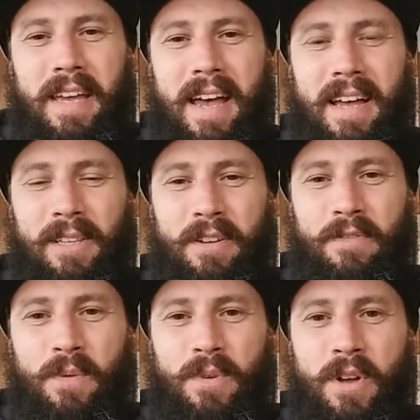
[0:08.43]
A lot
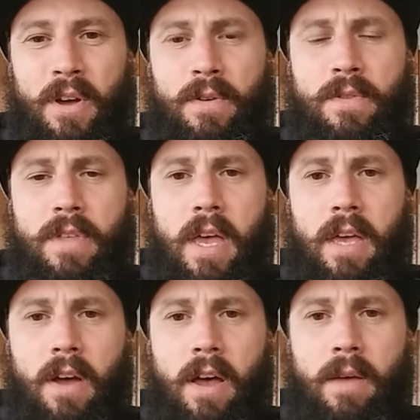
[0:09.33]
of you will know
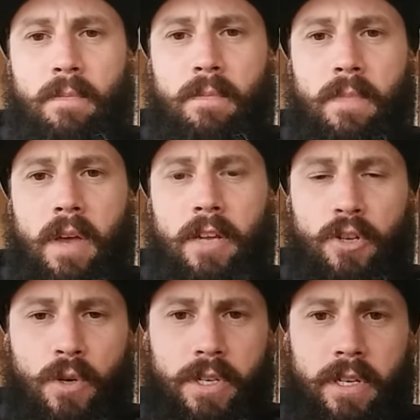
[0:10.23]
that I'm a
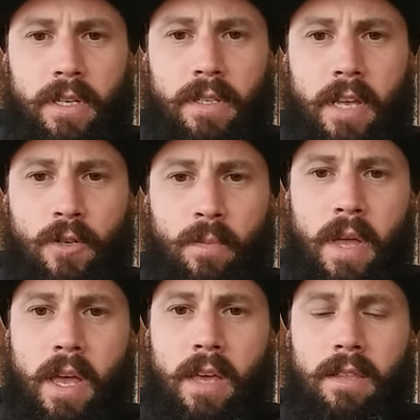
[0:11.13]
nutritionist,
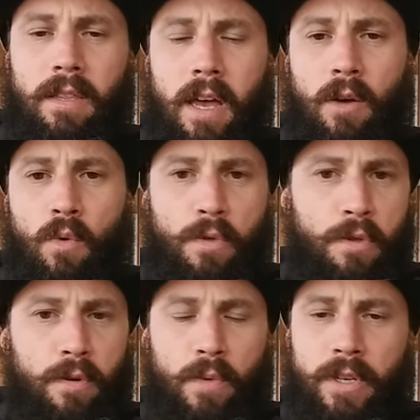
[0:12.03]
naturopath,
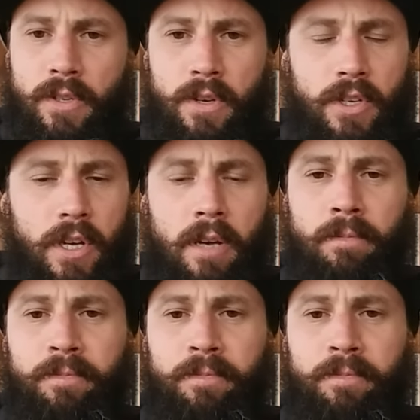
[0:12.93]
author, researcher,